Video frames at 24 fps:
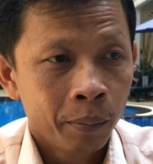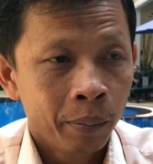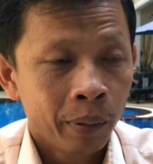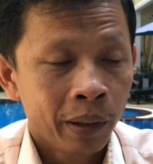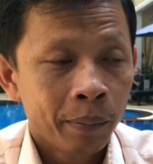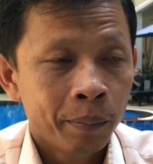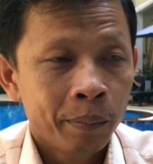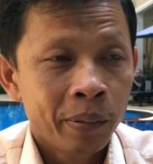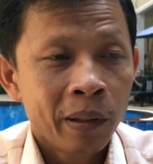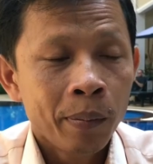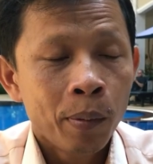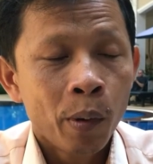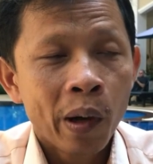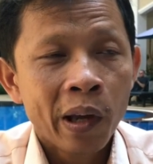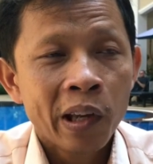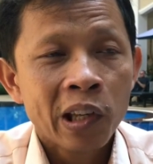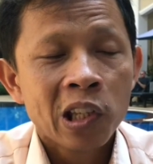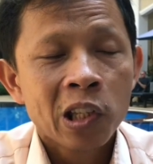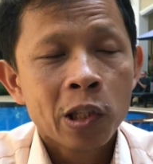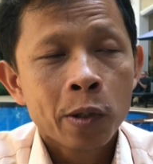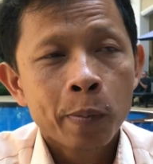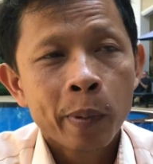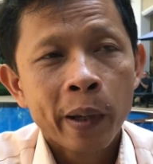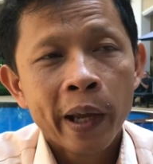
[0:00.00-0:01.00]
But people
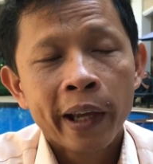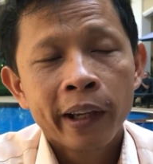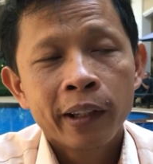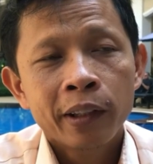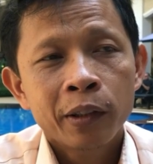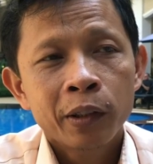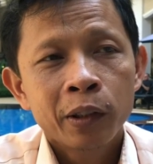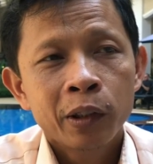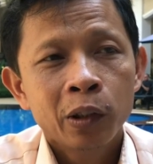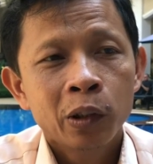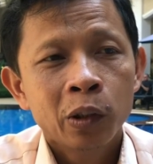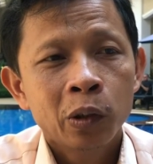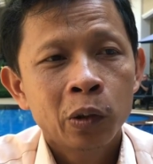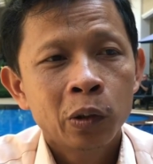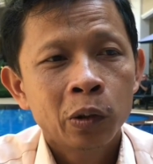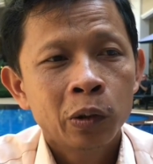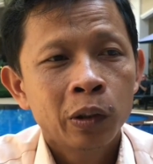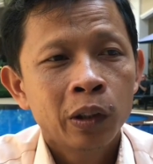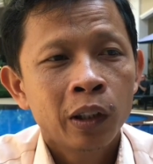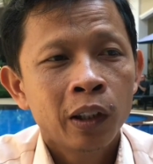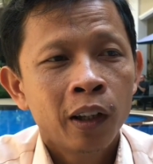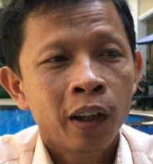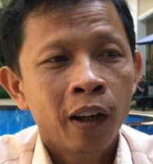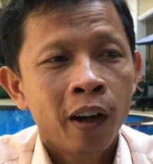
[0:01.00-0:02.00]
expect, you know,
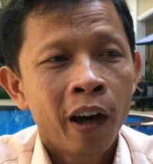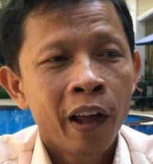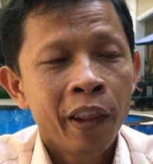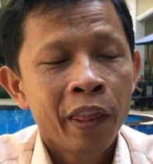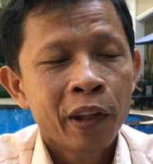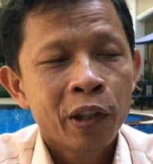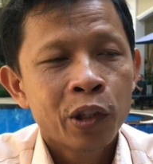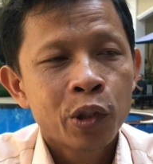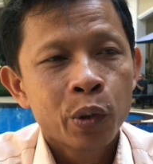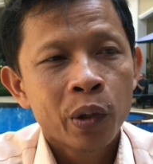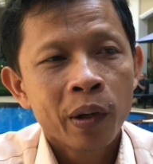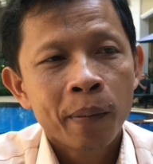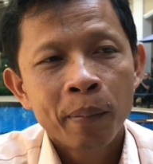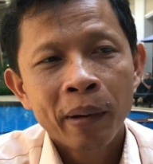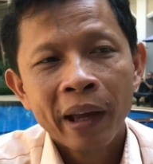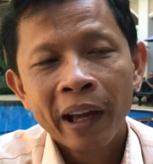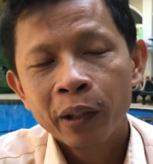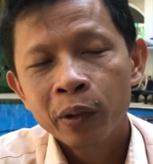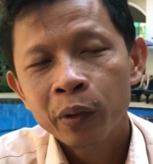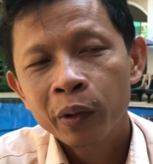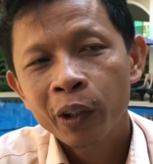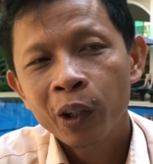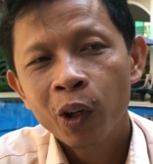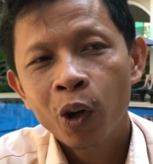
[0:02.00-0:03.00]
on the trip
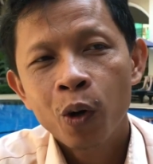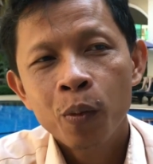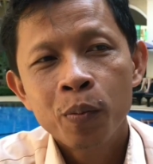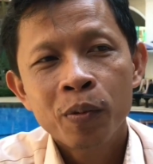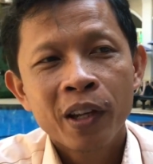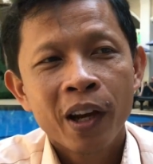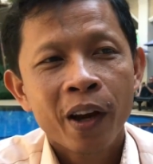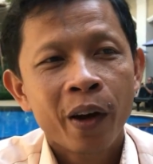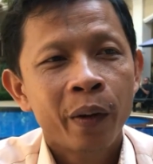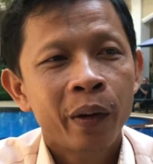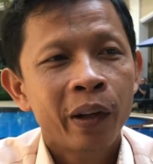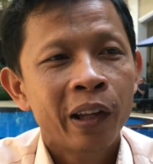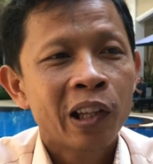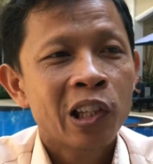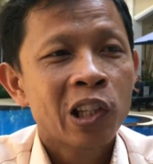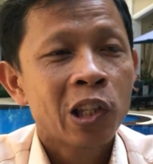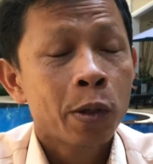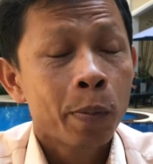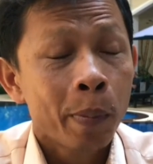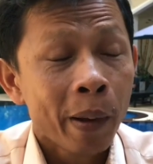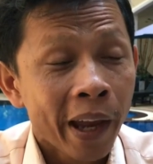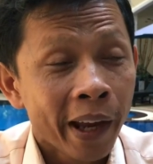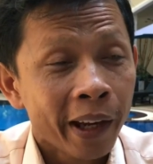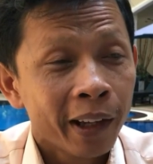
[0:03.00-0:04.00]
back to the hometown,
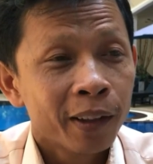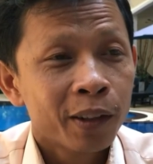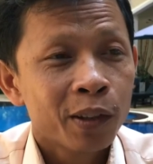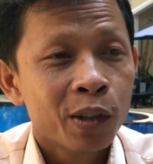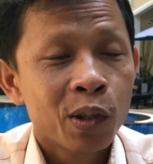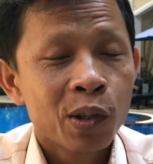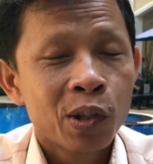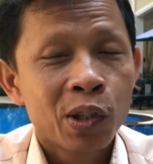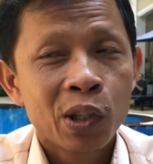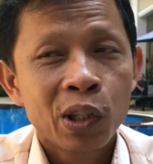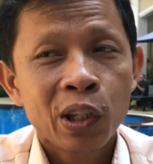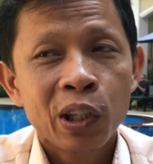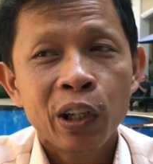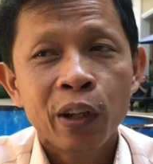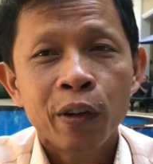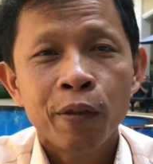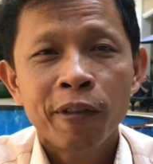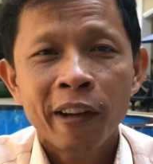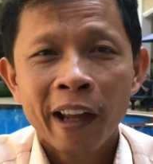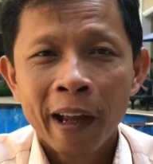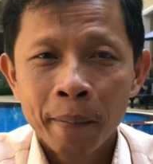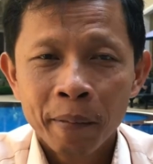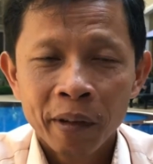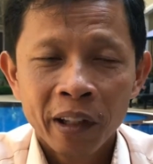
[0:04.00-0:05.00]
expect to see their
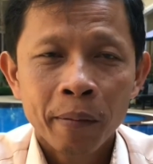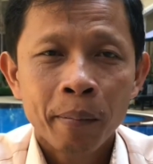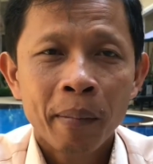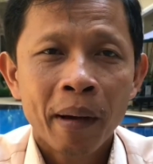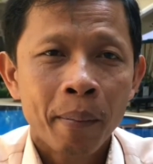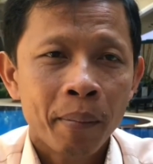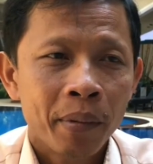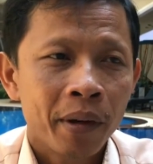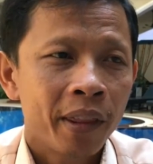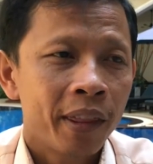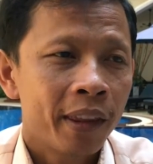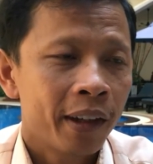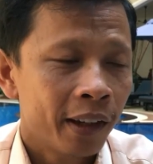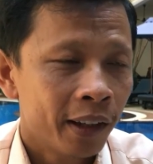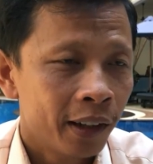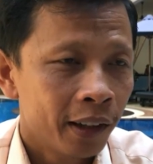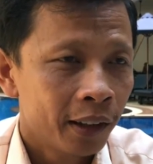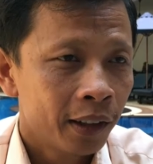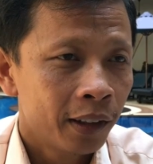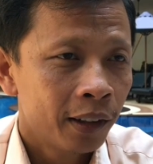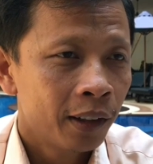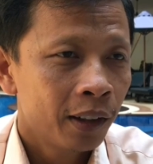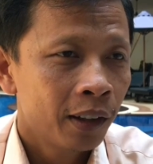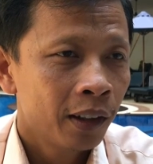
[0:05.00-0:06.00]
family member
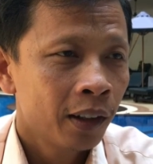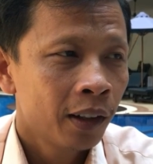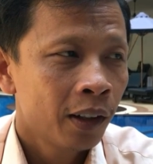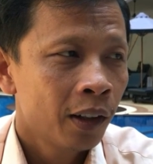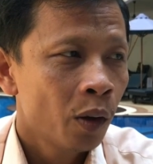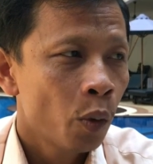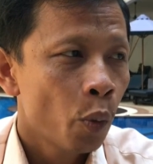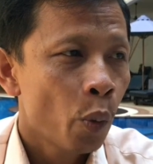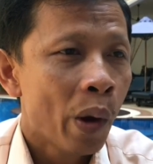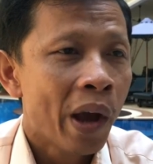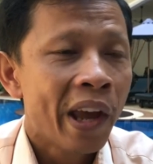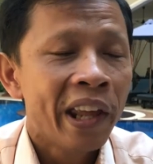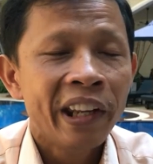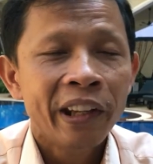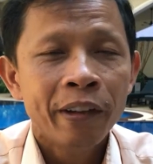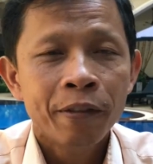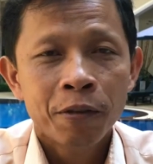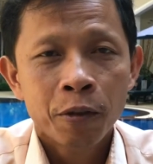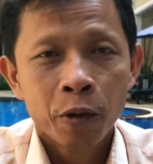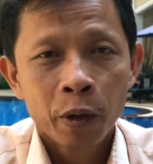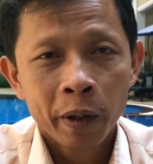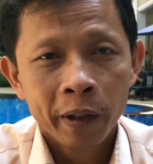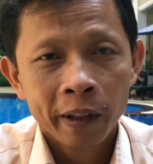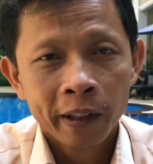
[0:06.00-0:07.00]
there waiting
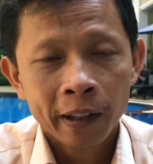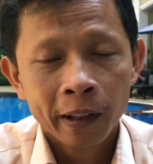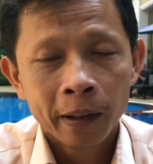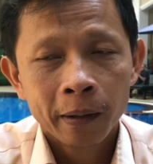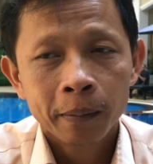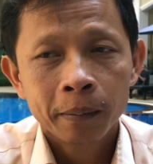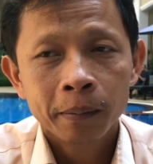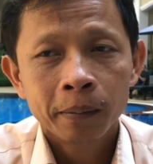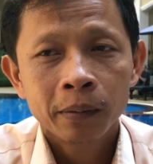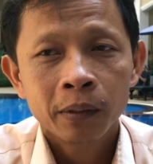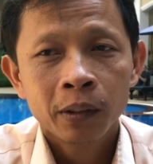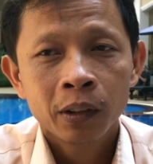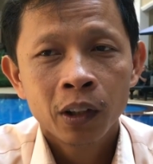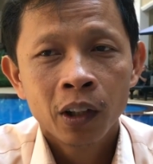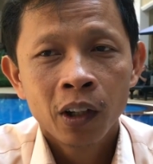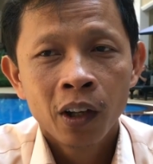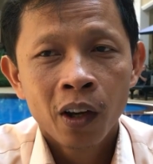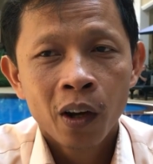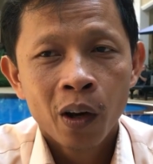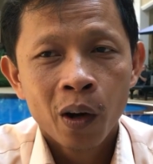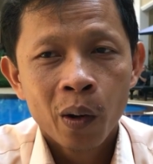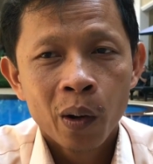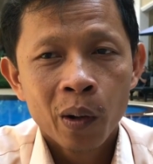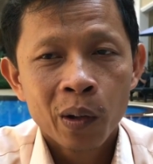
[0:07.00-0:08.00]
for them
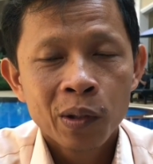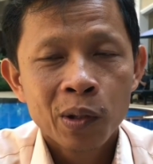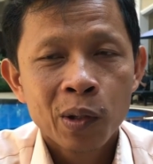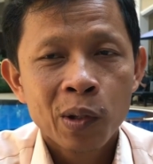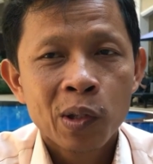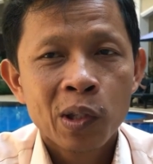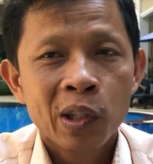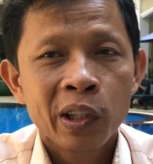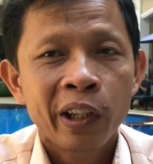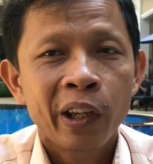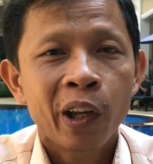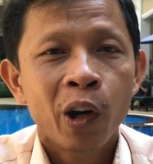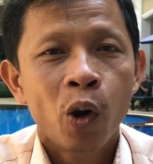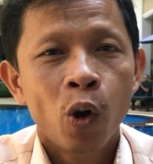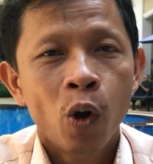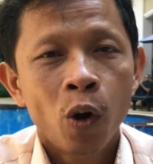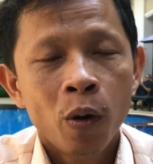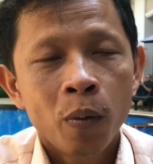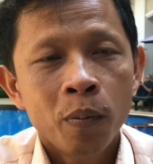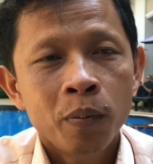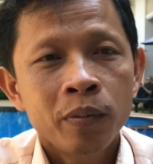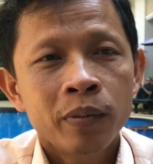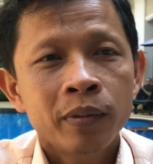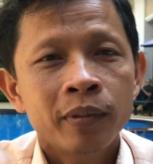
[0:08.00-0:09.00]
or to see their
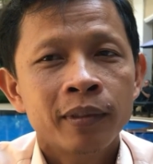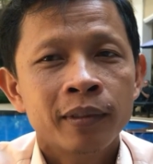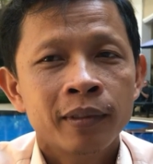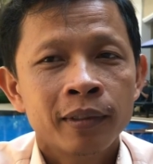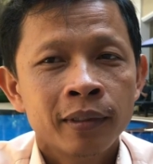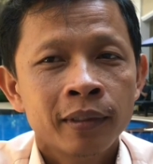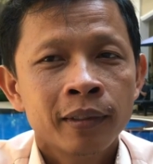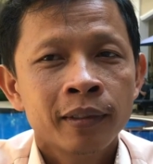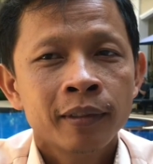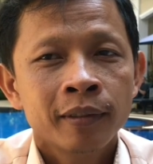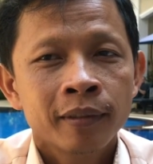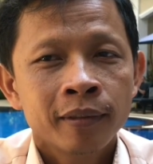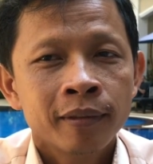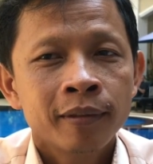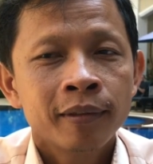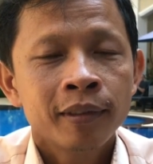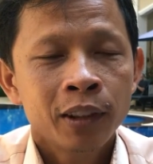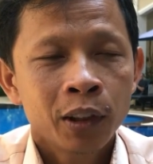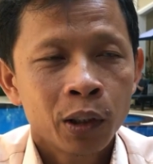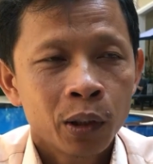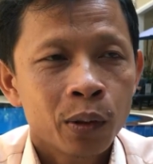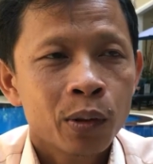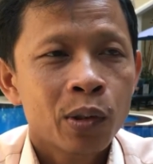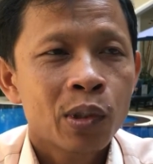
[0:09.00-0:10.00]
home,
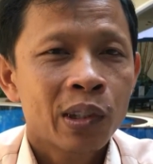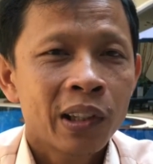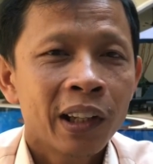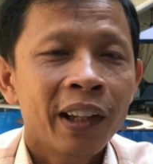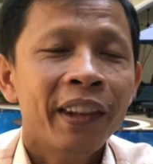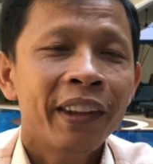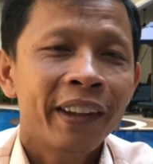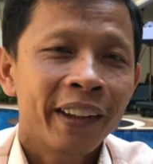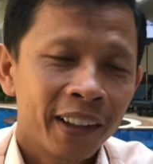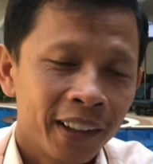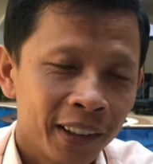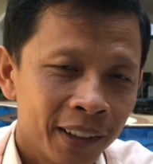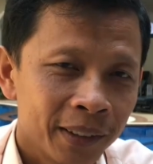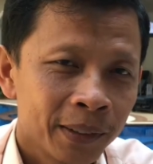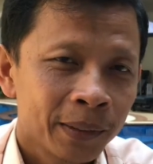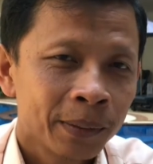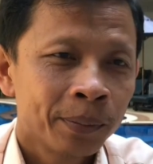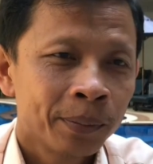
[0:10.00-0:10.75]
you know, still there.